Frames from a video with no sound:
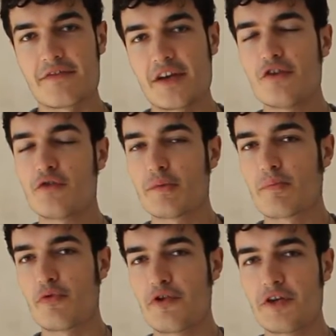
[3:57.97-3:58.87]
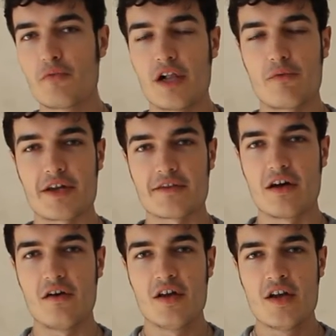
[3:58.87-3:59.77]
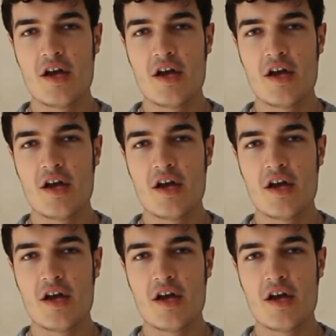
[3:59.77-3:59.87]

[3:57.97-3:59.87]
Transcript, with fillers: and they are doing pretty well right now.